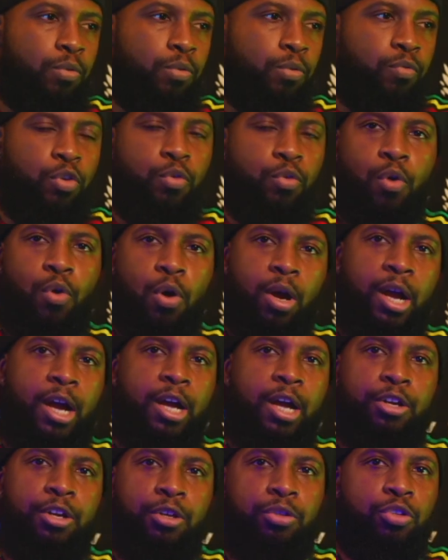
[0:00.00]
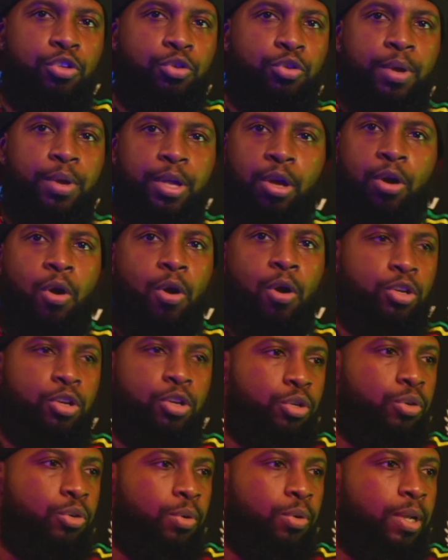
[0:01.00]
but you you've got to kind of do what you
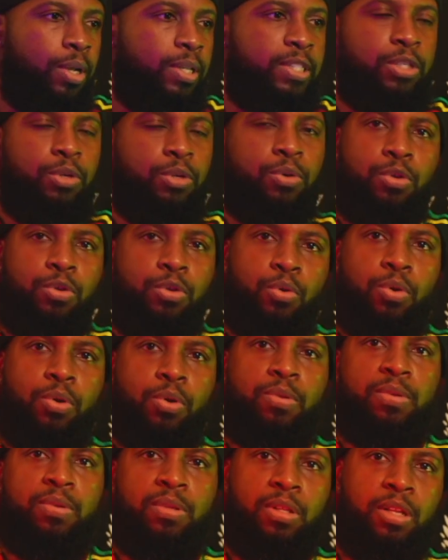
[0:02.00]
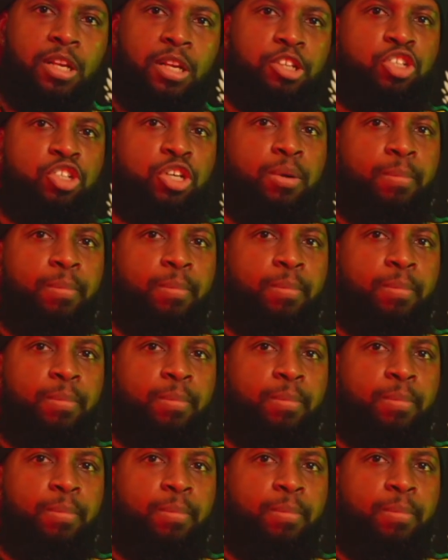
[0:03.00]
got to do until you can